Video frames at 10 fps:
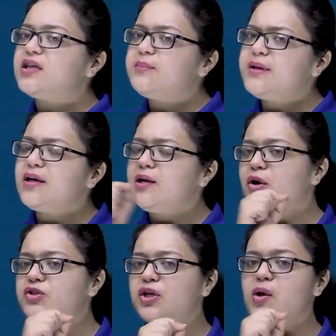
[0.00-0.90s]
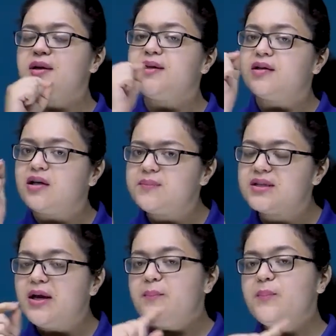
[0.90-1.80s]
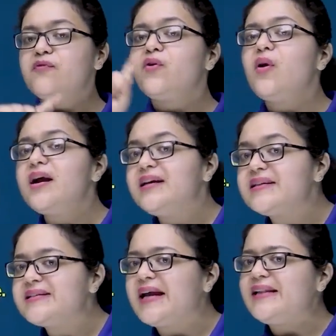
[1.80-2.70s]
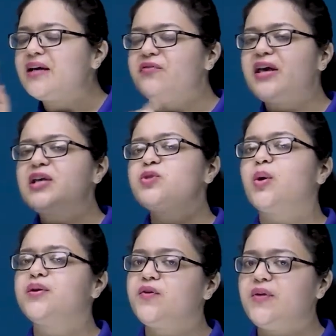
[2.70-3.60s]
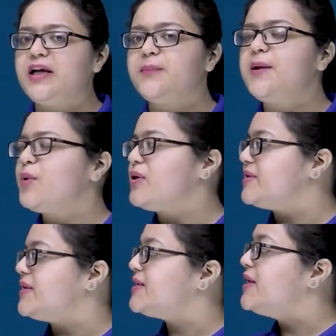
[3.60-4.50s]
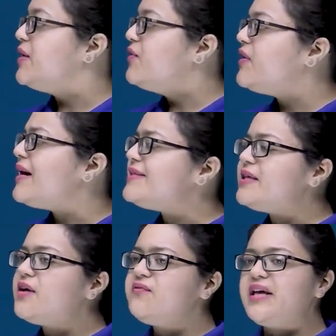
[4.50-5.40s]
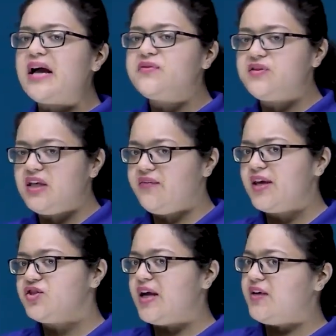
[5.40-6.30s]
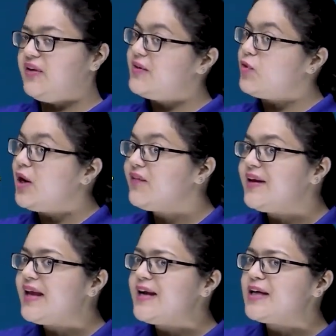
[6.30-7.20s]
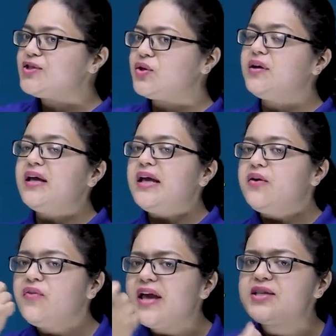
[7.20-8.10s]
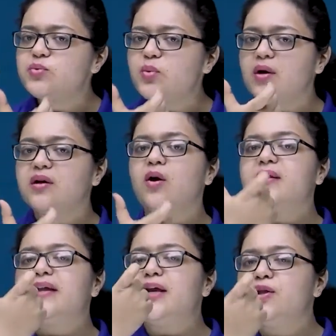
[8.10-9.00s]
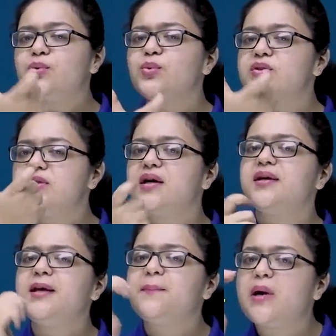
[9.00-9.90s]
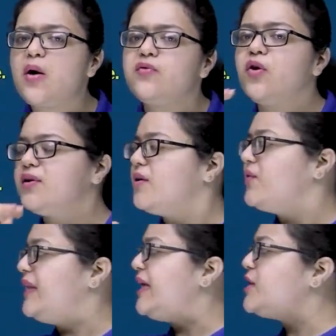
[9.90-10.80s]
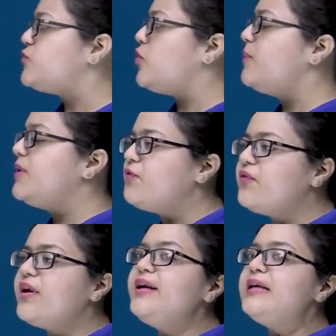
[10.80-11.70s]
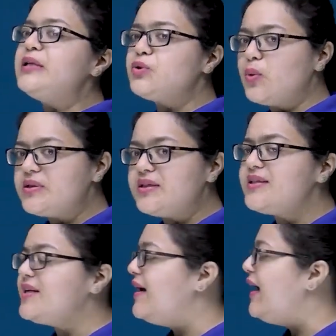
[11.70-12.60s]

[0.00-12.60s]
terminology or terms before understanding the wastewater treatment process. First term, we have sewage that we have already understood. Wastewater or that used dirty brown water released from different sources